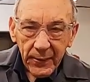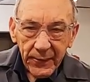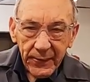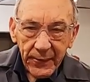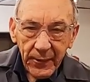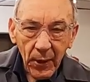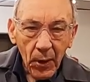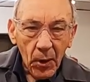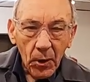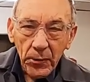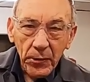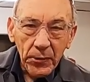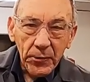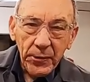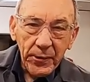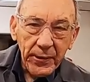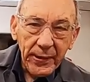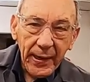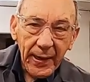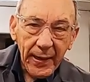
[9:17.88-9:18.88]
said,
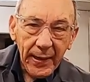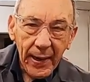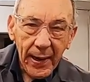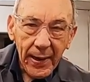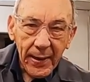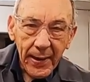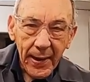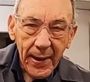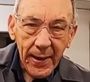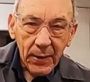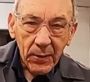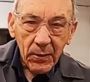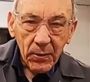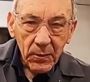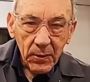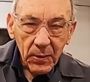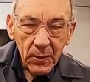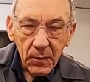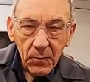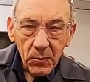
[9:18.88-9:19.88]
you can get that
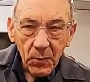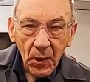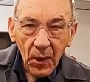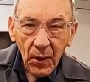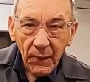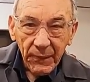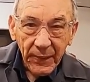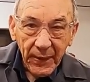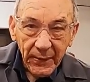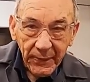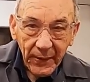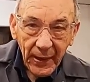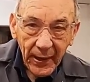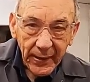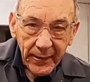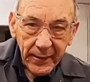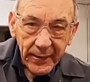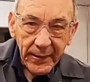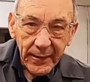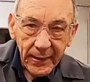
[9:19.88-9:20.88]
now. Well, I've never
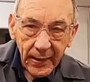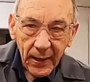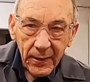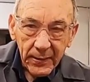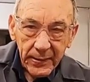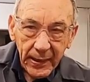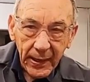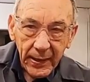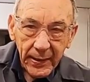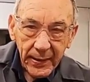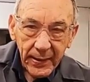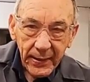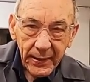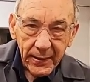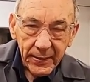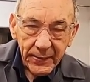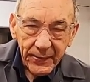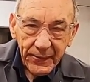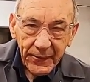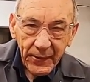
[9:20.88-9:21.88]
had any luck getting
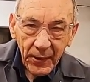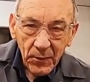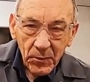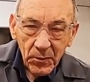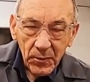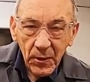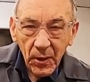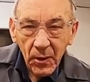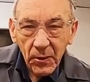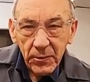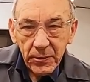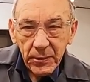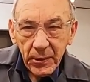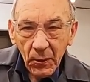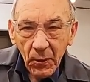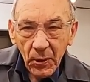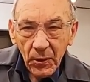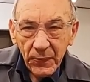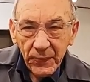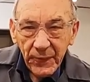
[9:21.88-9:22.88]
it, so I'll
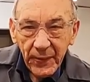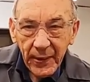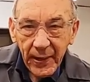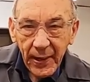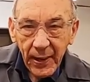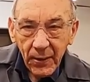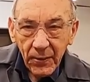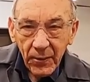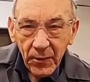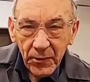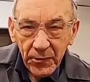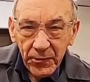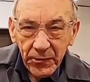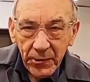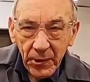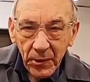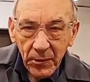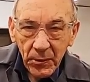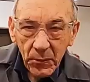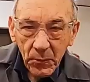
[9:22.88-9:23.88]
go over now and I'll
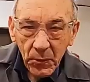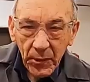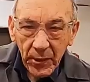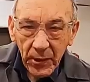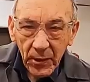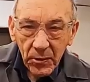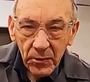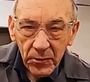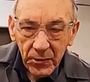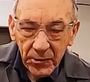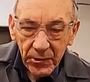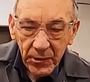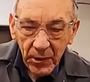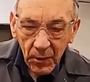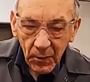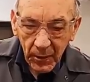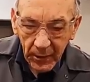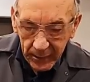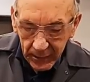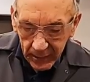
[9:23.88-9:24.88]
show you what it looks
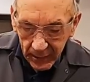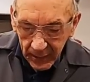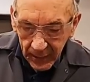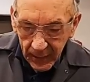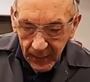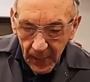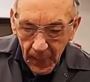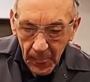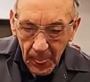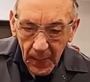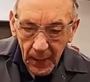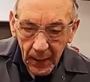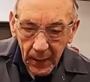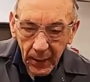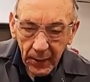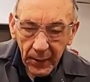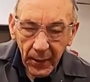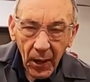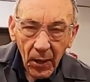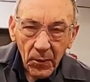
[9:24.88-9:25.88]
like,
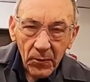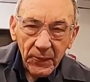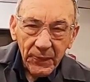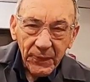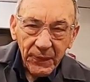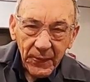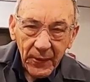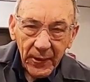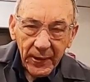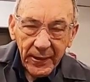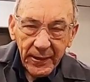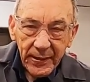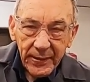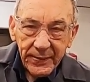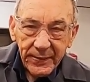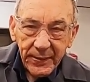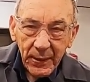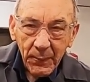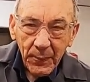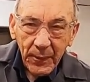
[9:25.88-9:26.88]
and
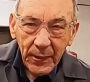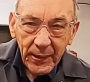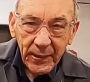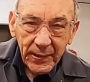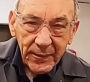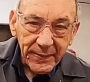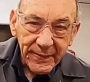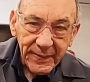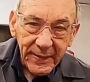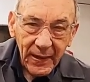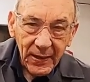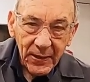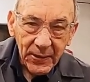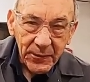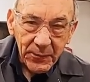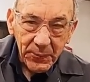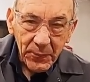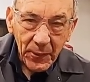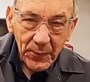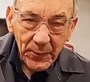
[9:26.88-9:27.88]
hopefully somebody can tell
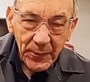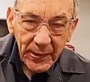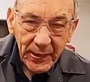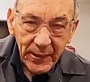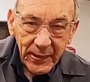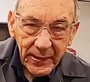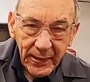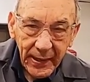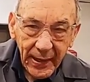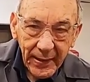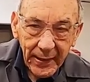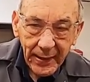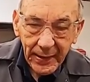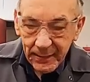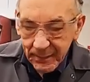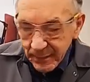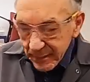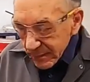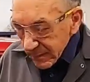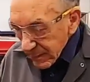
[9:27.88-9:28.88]
us where we can get
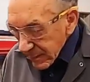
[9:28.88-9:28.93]
it.